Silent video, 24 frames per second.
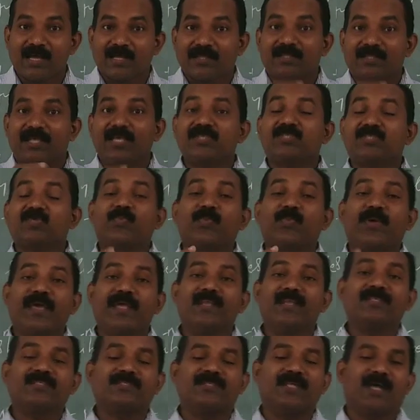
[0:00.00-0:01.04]
This
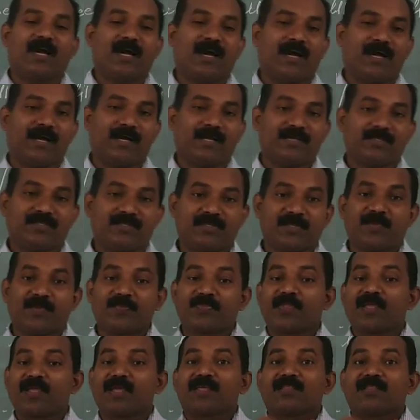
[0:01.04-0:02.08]
means that
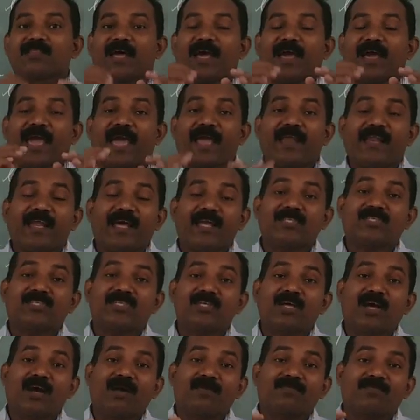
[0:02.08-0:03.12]
the
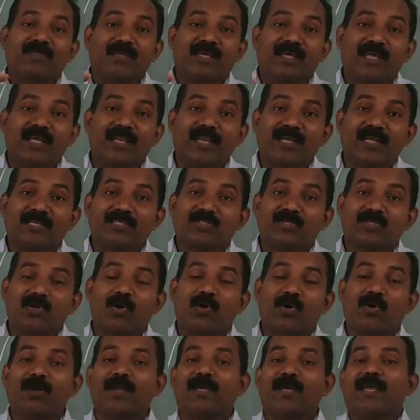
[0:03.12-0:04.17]
energy of the
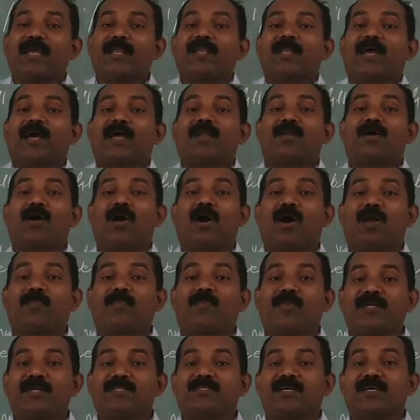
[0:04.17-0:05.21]
electron in an
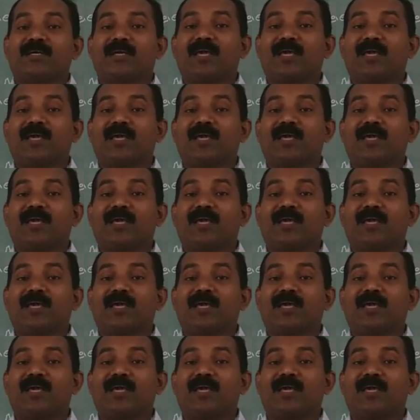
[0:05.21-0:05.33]
orbit